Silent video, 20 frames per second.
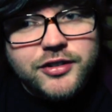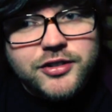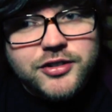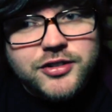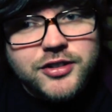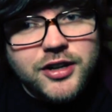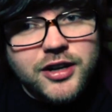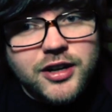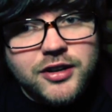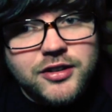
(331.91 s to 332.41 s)

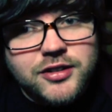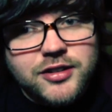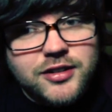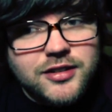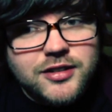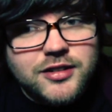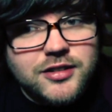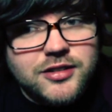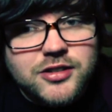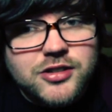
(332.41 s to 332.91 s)
just not going to
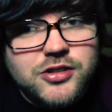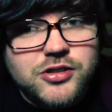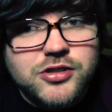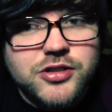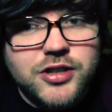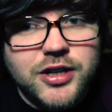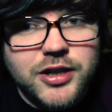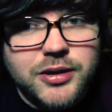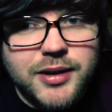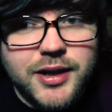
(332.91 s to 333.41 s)
the Disney store
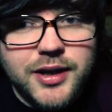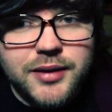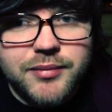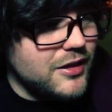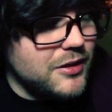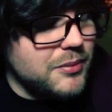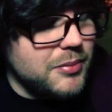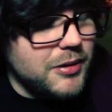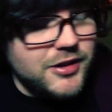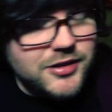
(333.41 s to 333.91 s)
straight away.
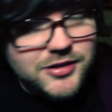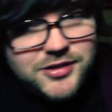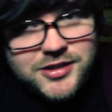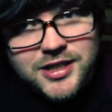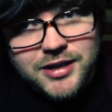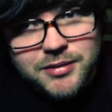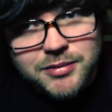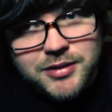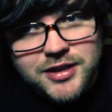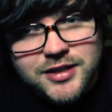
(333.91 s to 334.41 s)
The person who
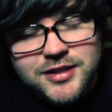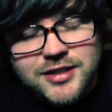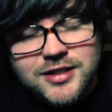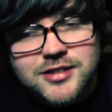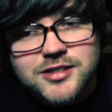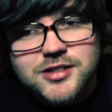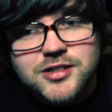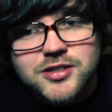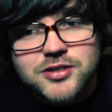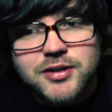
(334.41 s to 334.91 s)
served me in the
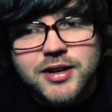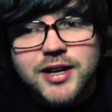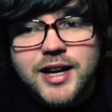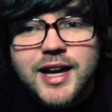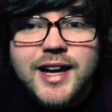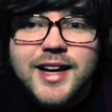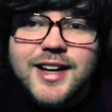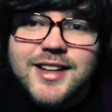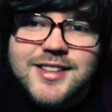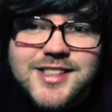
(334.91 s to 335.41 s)
Disney store went,
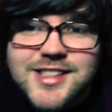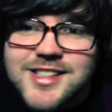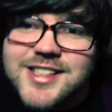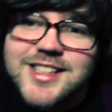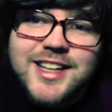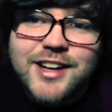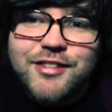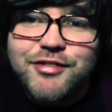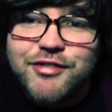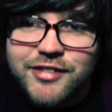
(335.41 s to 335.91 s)
is this
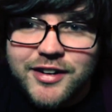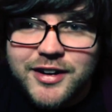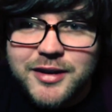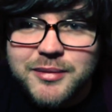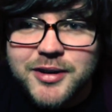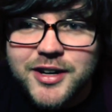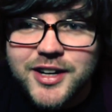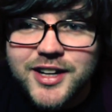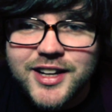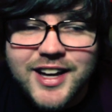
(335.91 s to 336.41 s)
a gift for
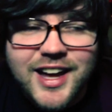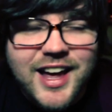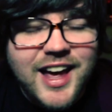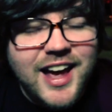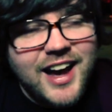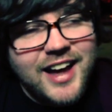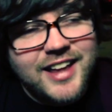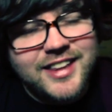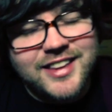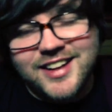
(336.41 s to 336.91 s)
anybody?
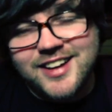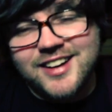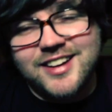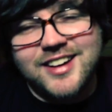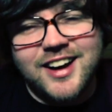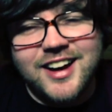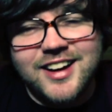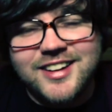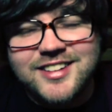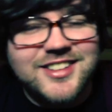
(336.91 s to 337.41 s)
And then
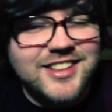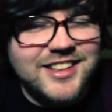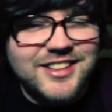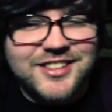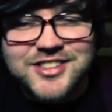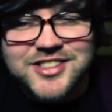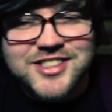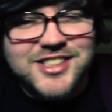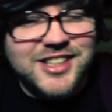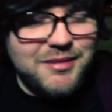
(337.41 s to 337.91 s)

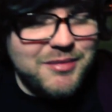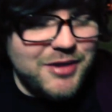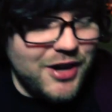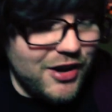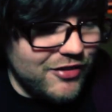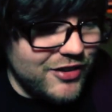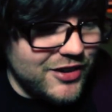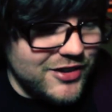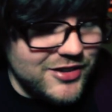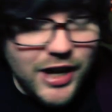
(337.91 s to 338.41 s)
it just set me
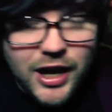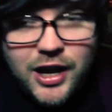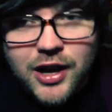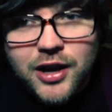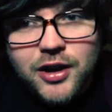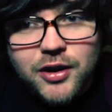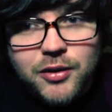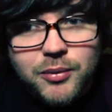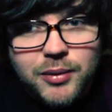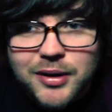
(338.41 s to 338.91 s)
off. And I was like,
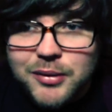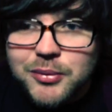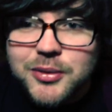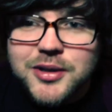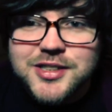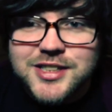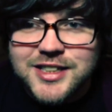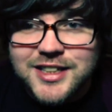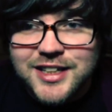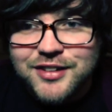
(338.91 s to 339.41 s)
well, it
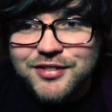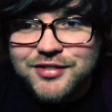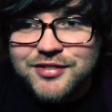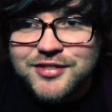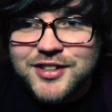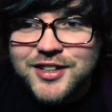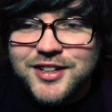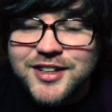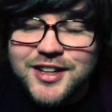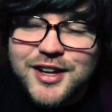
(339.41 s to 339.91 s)
was a
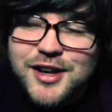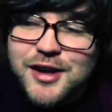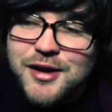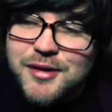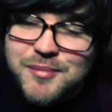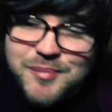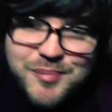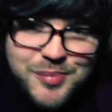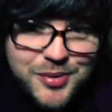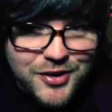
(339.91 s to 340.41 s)
gift.
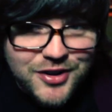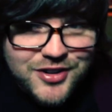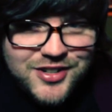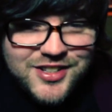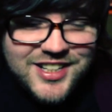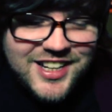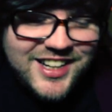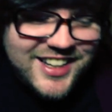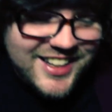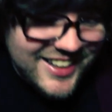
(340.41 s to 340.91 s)

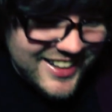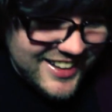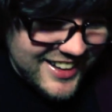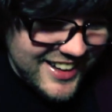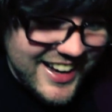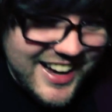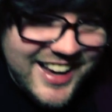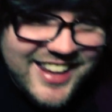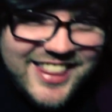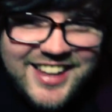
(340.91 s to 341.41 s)
But,
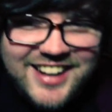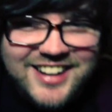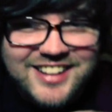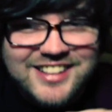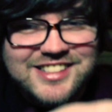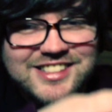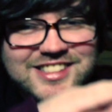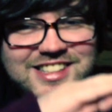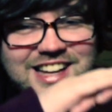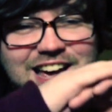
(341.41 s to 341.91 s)
and then
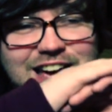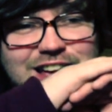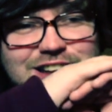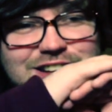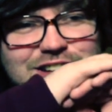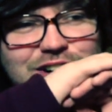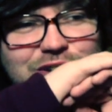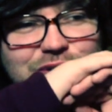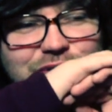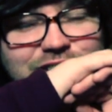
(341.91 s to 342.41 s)
I just
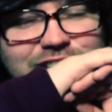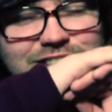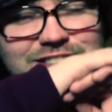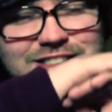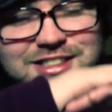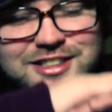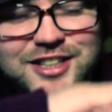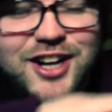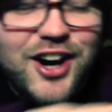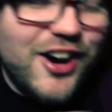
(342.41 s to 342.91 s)
told
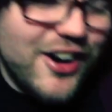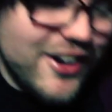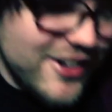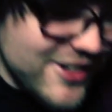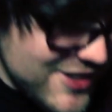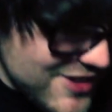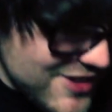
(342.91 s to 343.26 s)
this entire